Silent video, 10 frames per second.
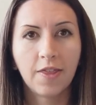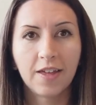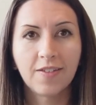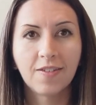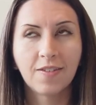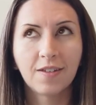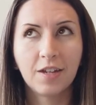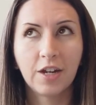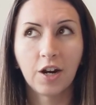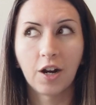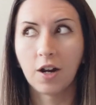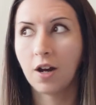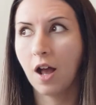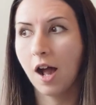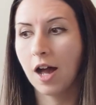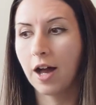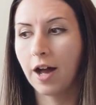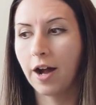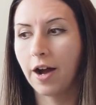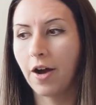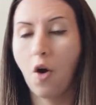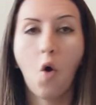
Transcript: this year, uh,